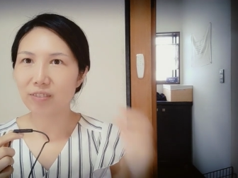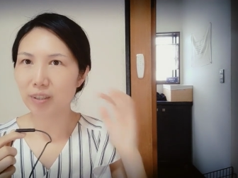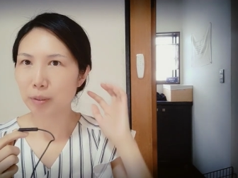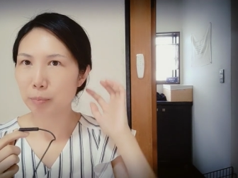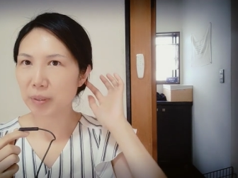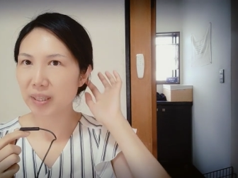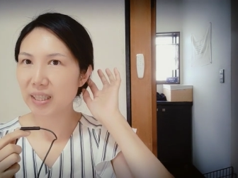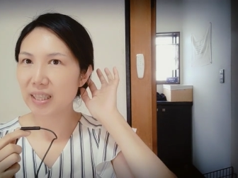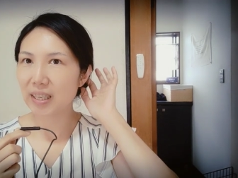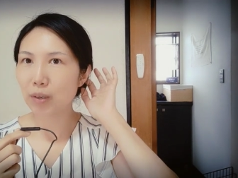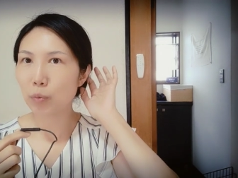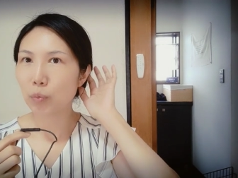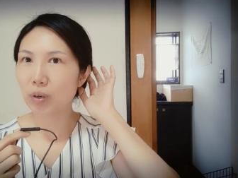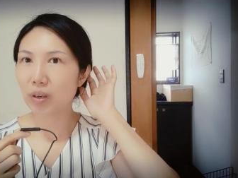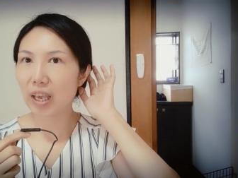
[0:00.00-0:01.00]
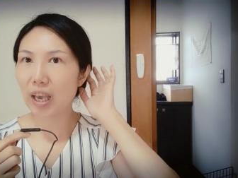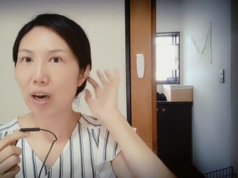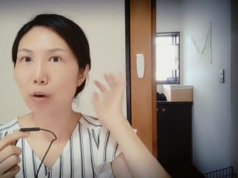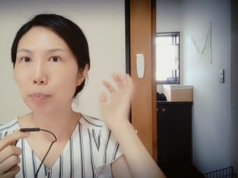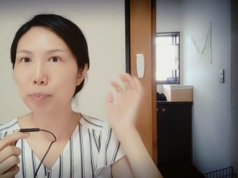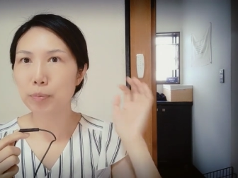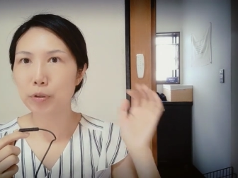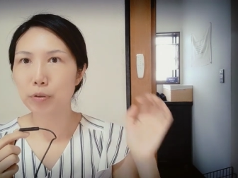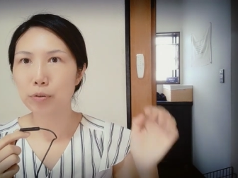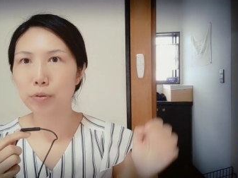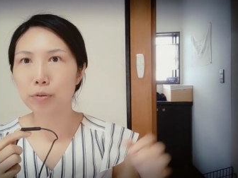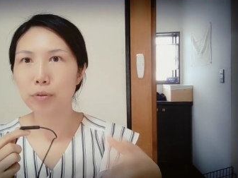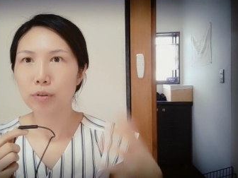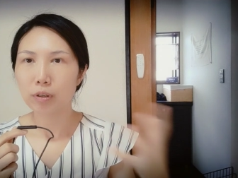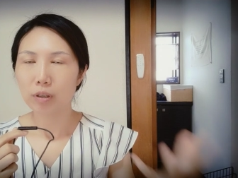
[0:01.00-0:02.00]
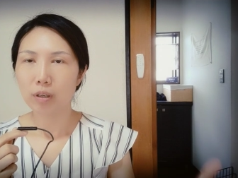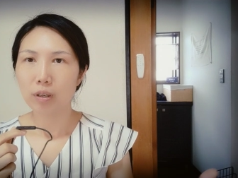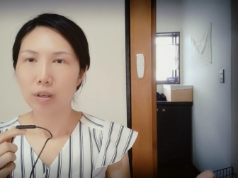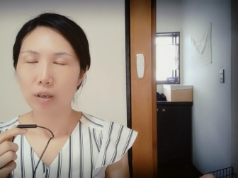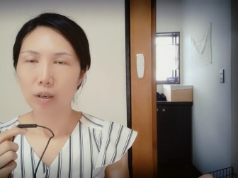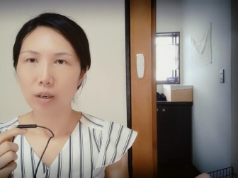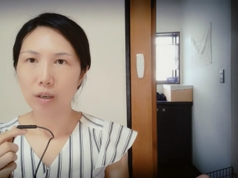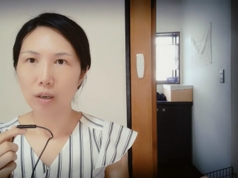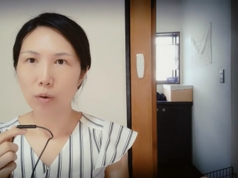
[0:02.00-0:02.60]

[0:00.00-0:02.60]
opinion will help you uh,